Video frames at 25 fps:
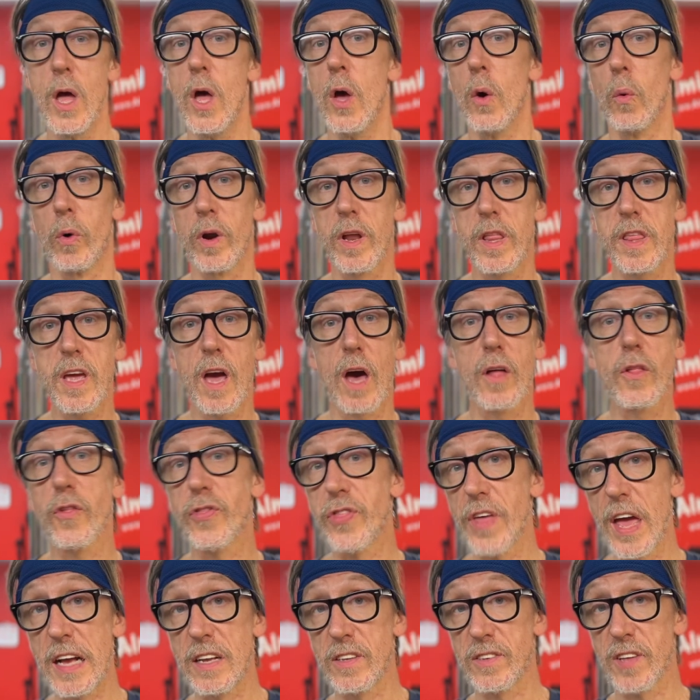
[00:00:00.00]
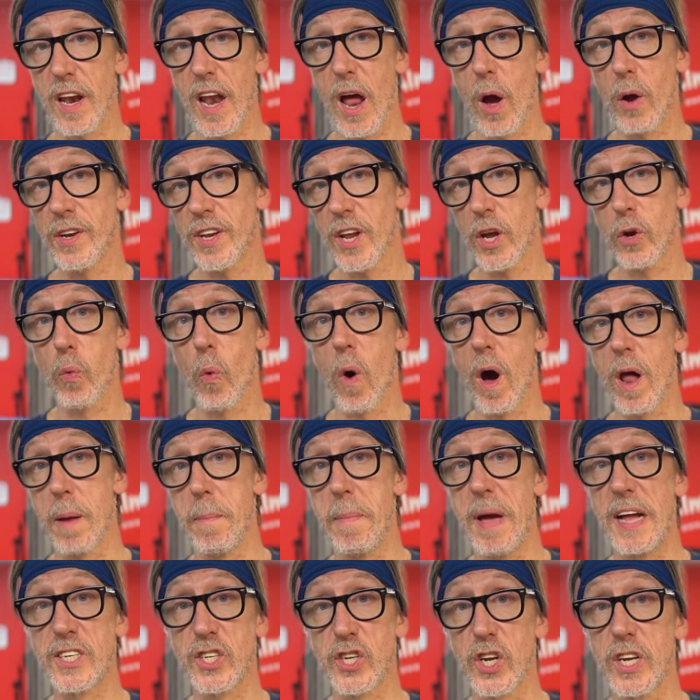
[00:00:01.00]
One of the other things that I did want to
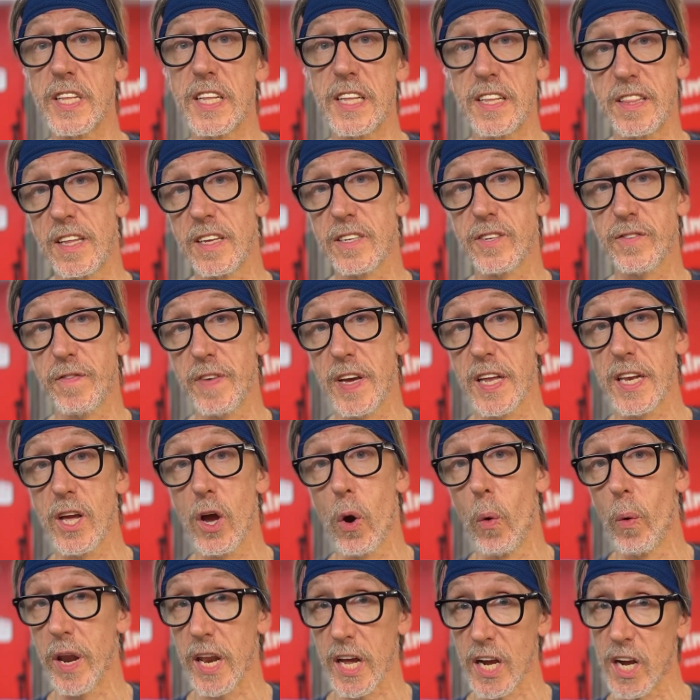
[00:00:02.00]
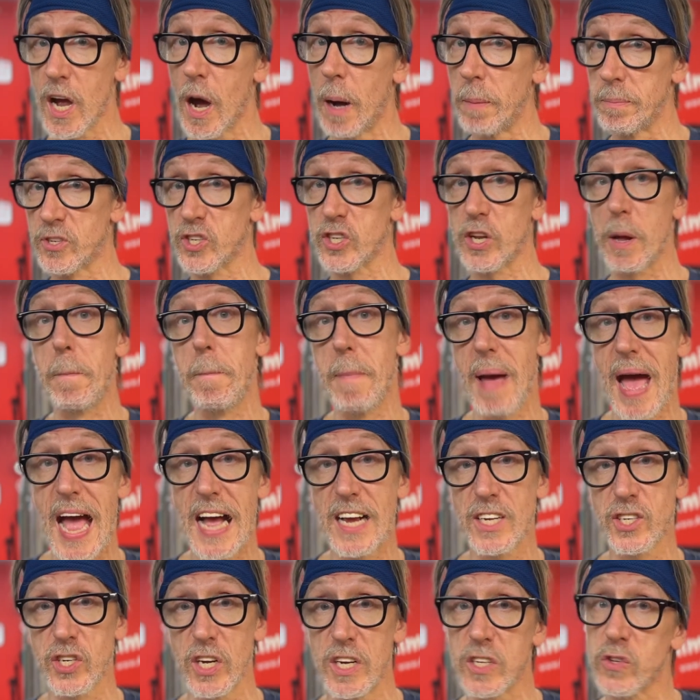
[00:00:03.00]
mention in this video when it comes to
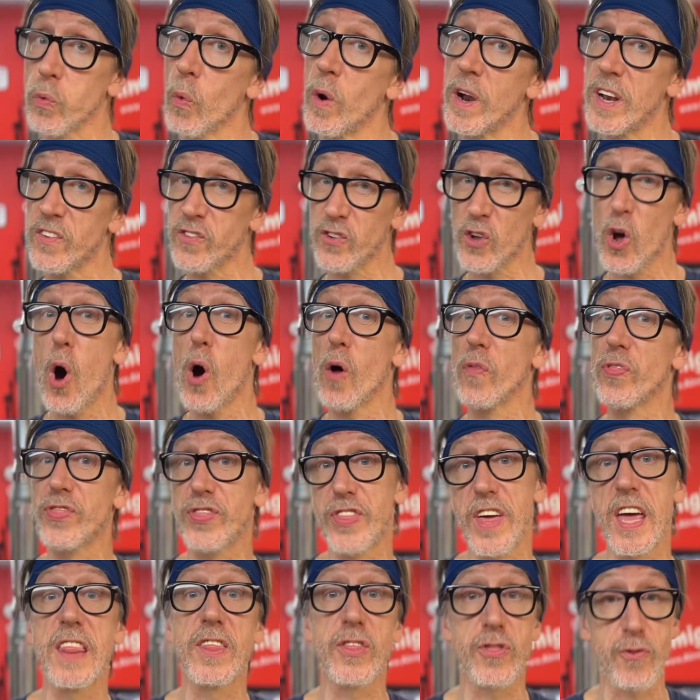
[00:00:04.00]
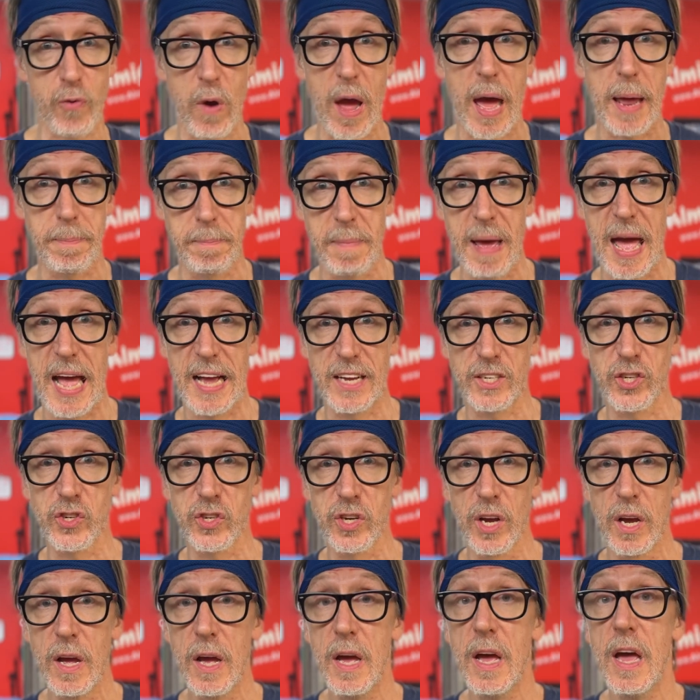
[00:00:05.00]
mesh is what is called thin thread mesh.
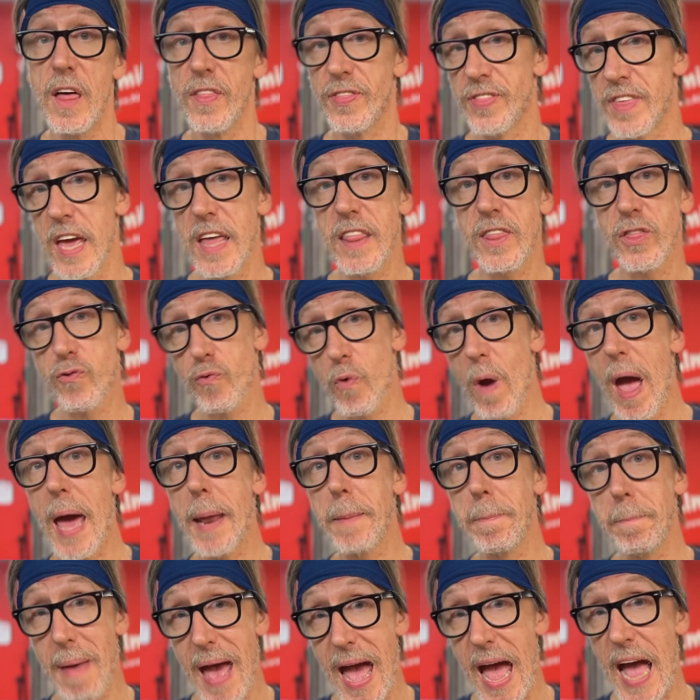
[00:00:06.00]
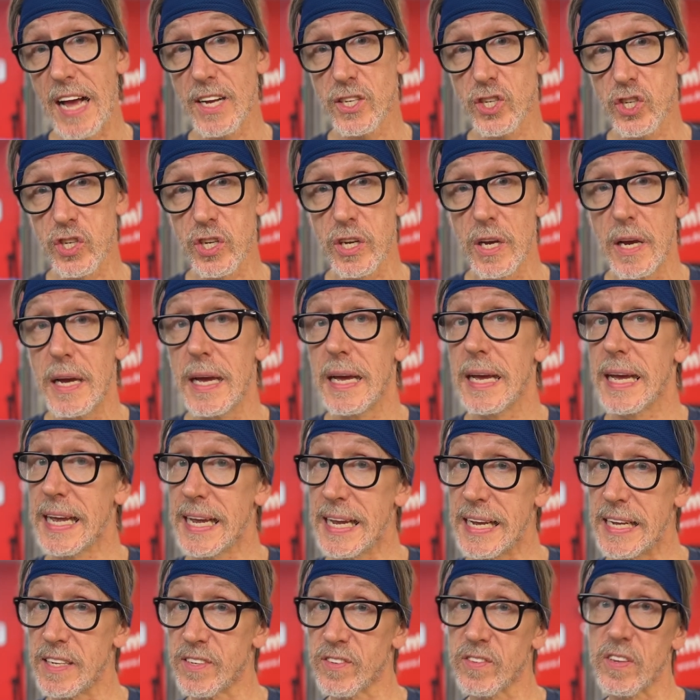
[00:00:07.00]
Thin thread mesh
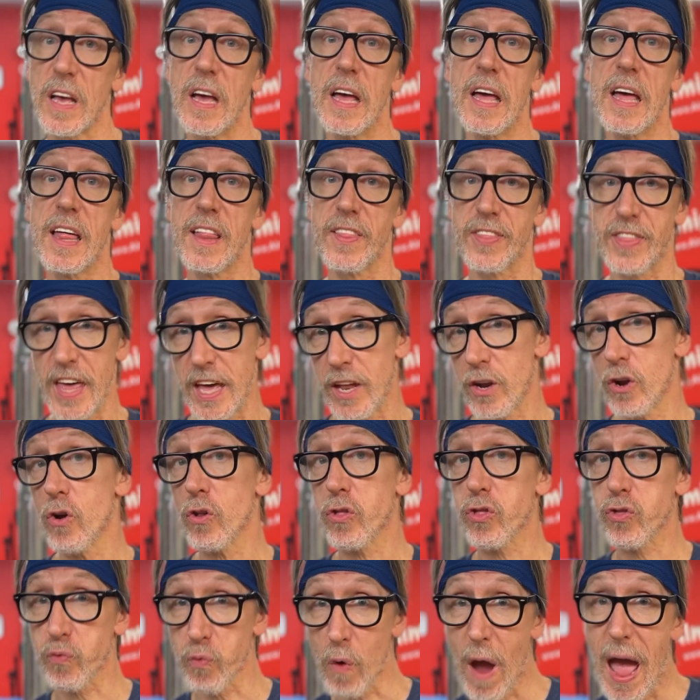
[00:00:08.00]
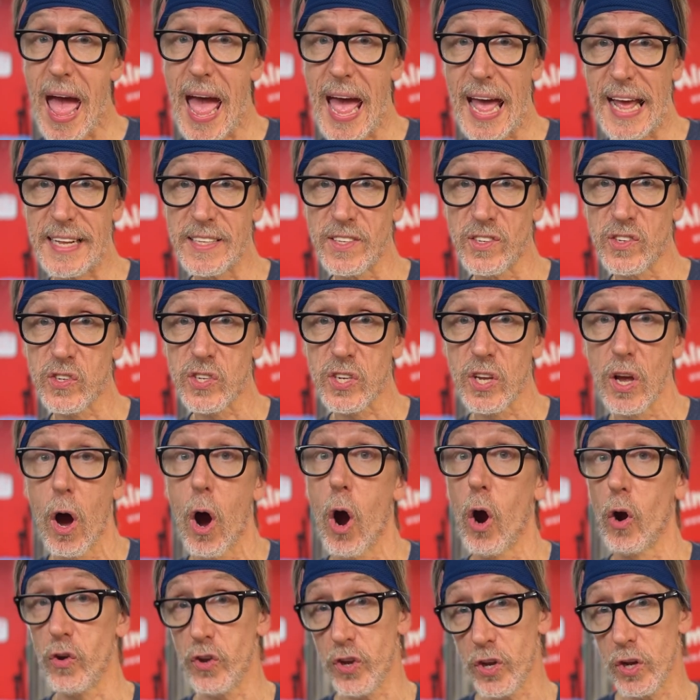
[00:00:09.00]
is thinner threads
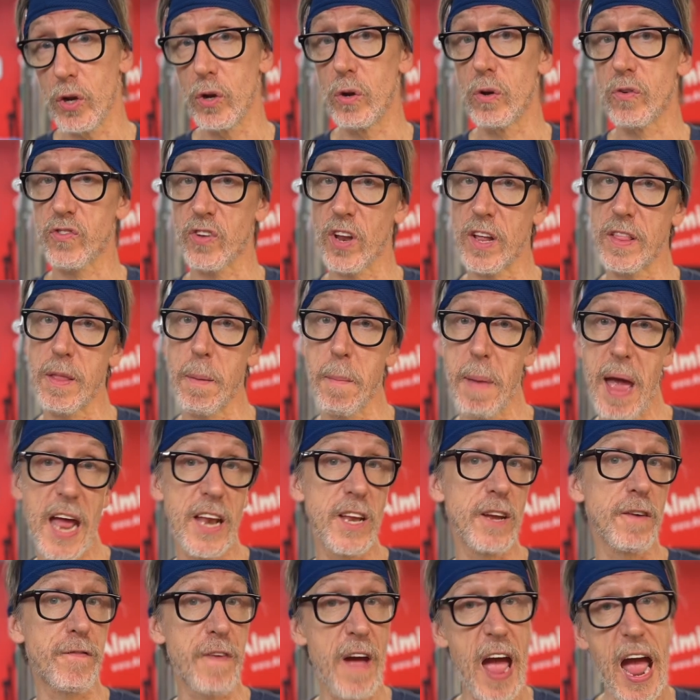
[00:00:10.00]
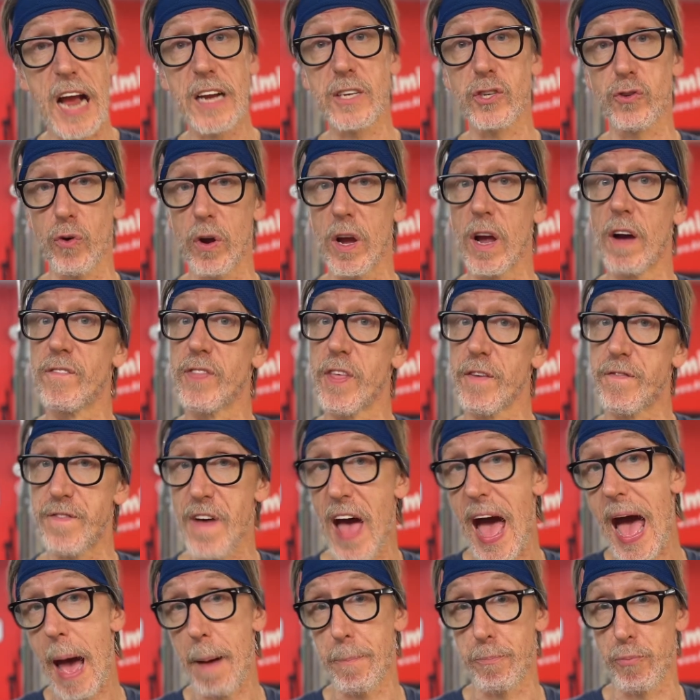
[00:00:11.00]
are used in the manufacturing of the
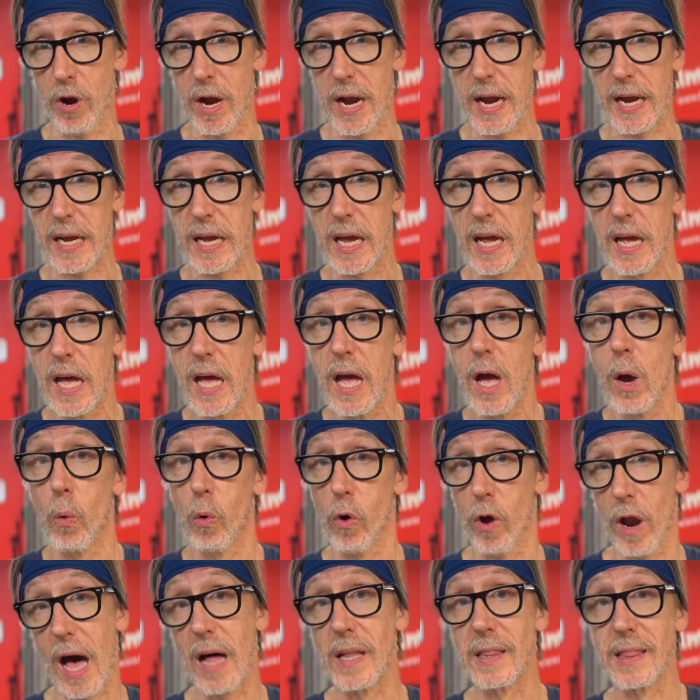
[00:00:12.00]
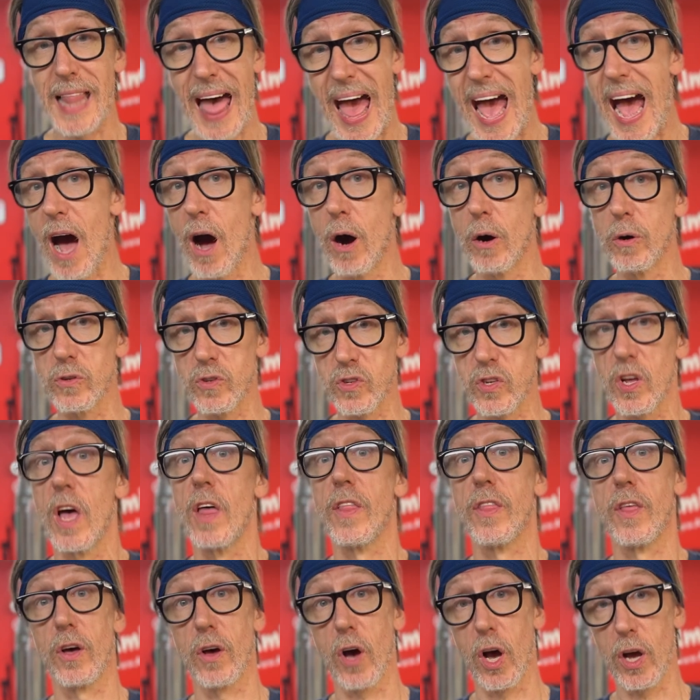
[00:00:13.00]
fabric, where it allows
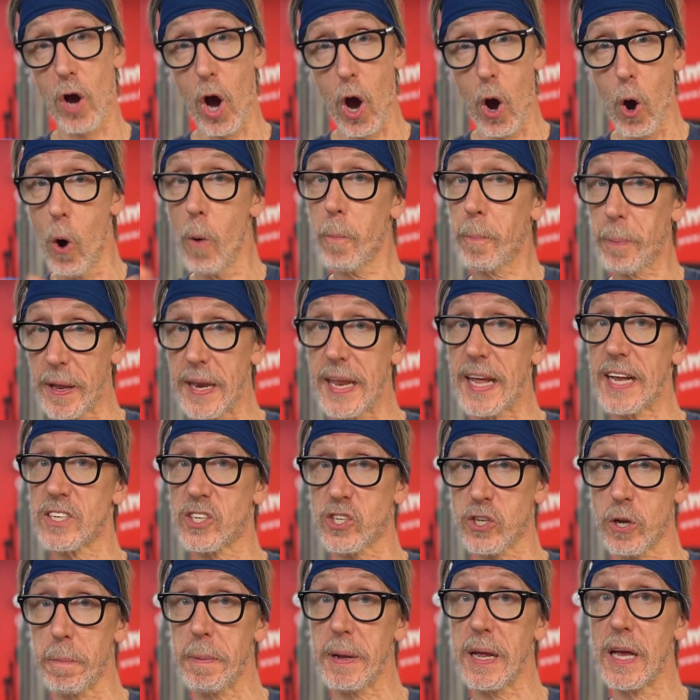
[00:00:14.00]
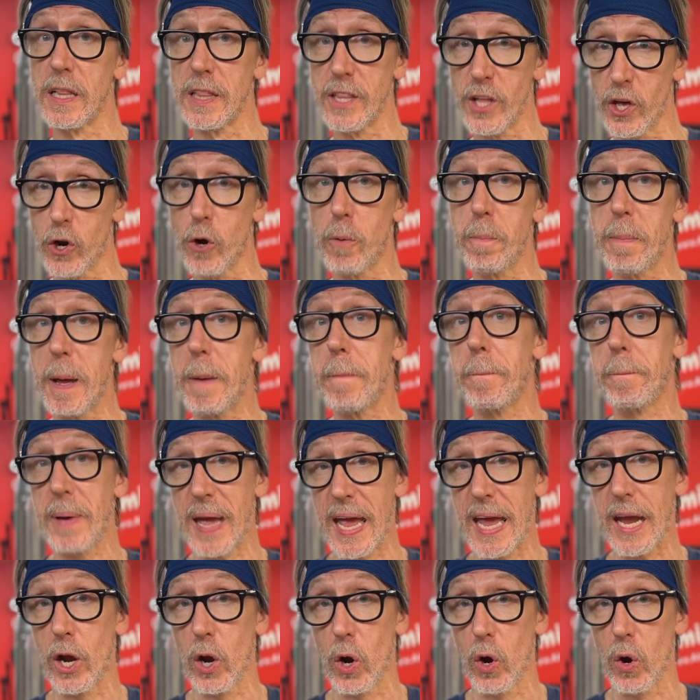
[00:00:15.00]
the openings to be a little bit
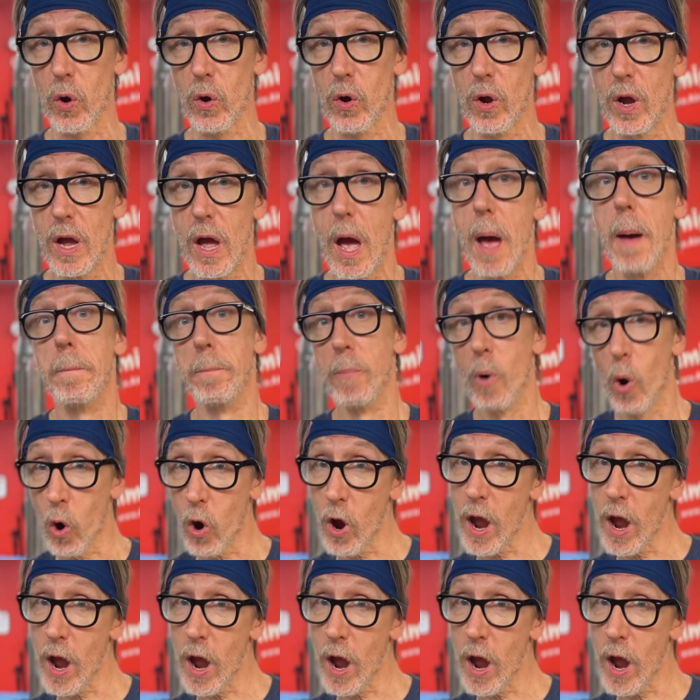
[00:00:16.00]
bigger, more